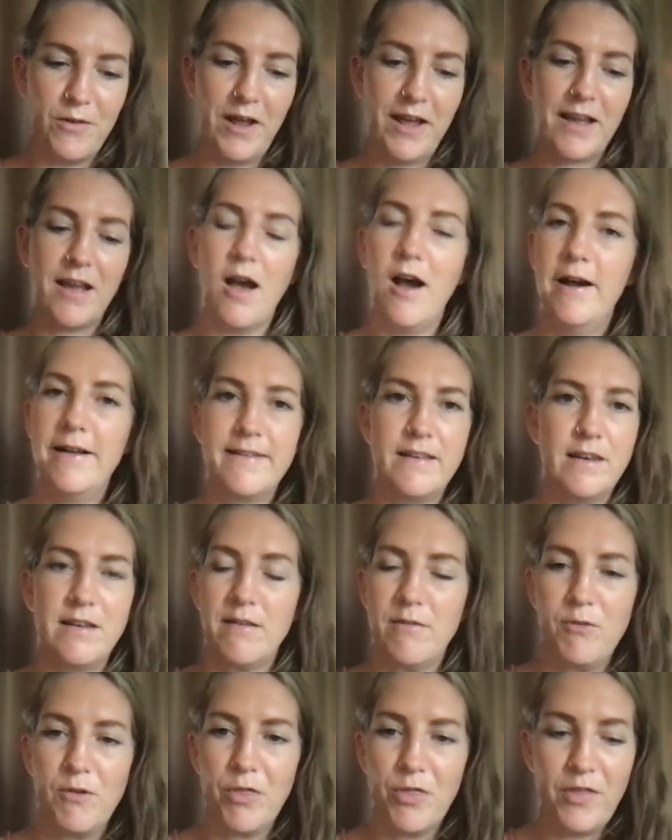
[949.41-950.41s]
like heard any
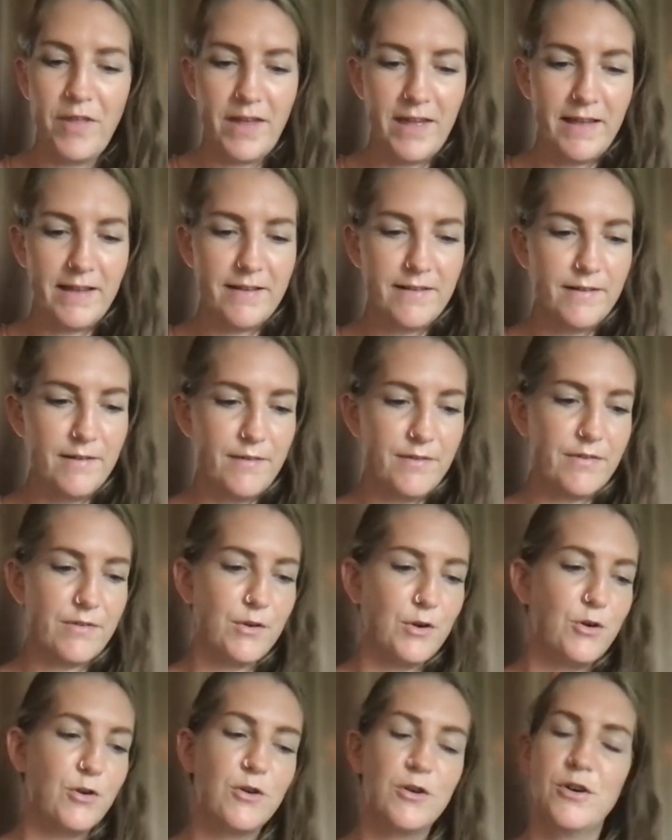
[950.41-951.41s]
different things,
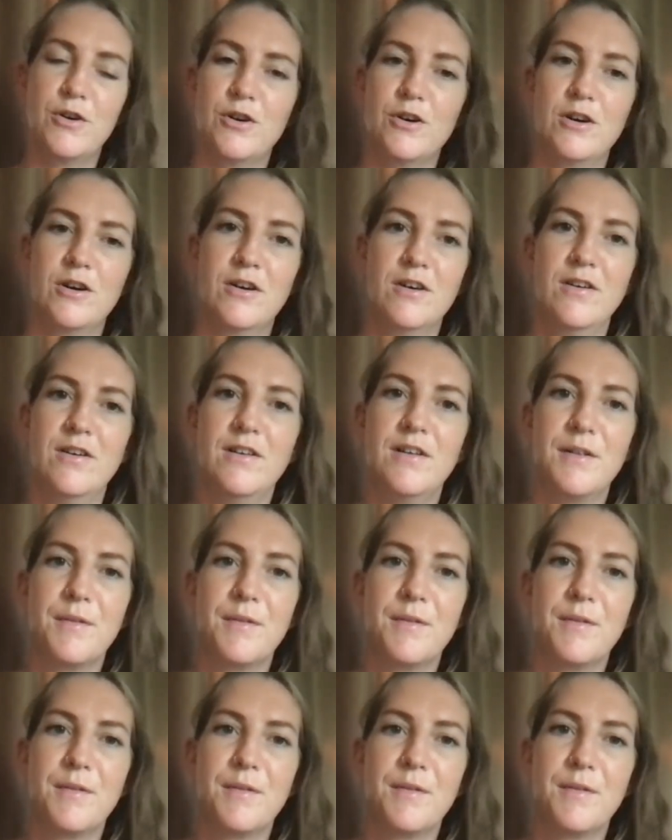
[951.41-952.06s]
or